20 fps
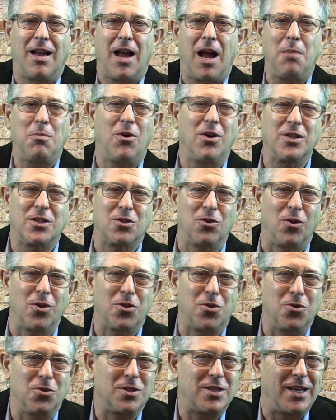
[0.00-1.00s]
I'm always so
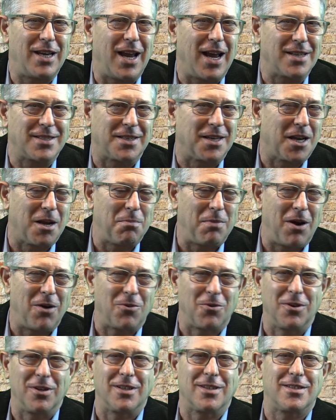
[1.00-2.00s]
enthusiastic about
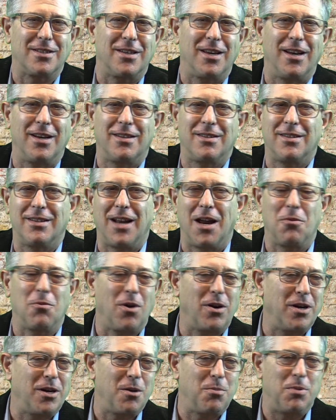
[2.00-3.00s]
real estate, and I run
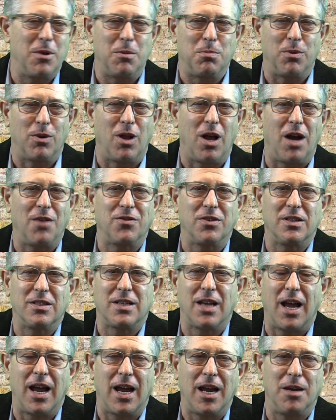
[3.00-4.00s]
into people
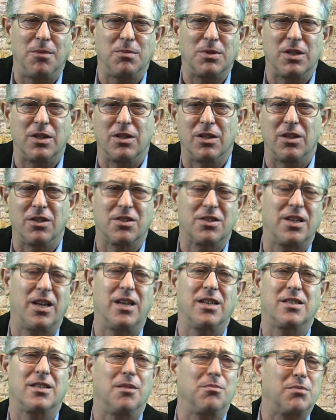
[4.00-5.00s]
oftentimes, and they'll say
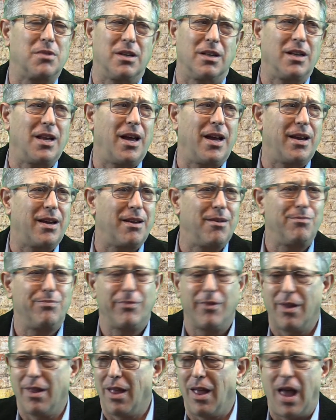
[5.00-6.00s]
something like,
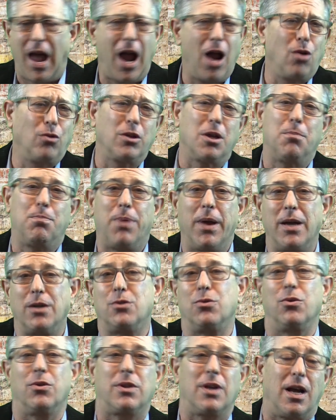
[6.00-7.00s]
I only pay
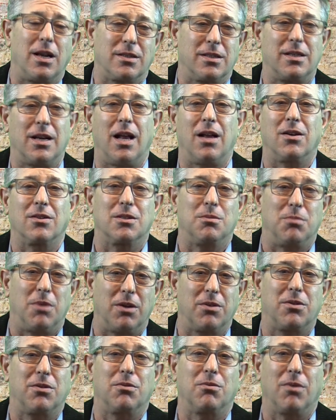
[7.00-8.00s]
$2,000 a
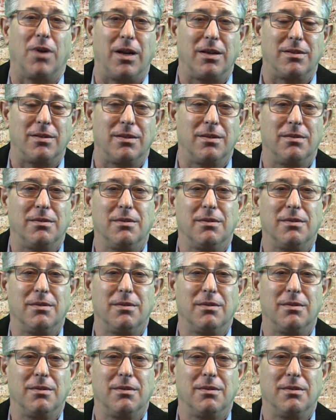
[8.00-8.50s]
month in rent.